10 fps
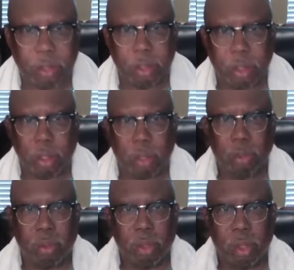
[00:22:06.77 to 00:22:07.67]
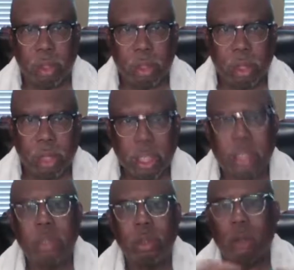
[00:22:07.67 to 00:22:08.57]
you know,
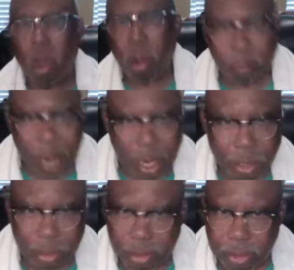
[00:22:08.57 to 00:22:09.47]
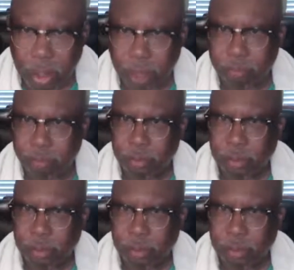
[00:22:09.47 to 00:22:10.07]
and do all manner of stuff.